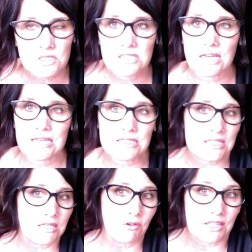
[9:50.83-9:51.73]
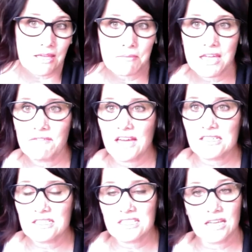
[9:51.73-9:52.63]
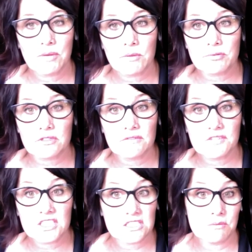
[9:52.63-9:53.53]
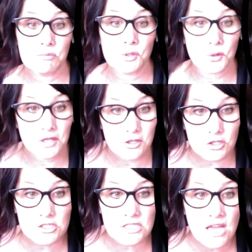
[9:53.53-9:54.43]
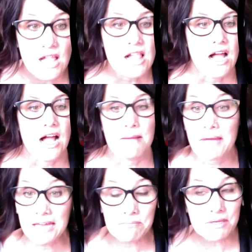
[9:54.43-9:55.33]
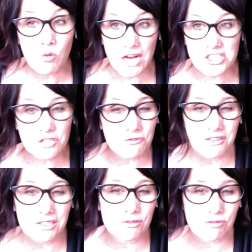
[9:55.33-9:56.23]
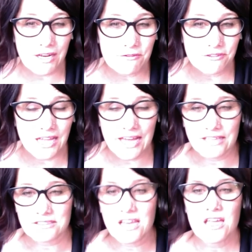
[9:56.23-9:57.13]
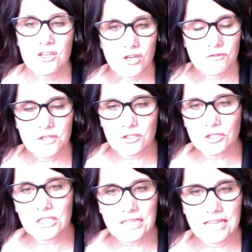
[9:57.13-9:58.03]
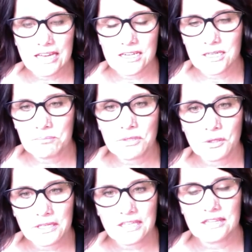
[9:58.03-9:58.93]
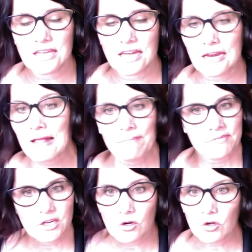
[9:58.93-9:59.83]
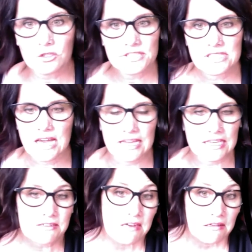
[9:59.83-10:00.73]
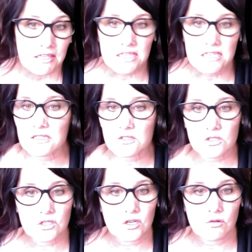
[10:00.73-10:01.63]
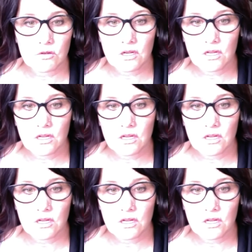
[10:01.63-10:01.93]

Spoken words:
posts say, see what they may have had to say about previous employers, and be watching for any red flags. And if you're looking at an employee that their whole site is,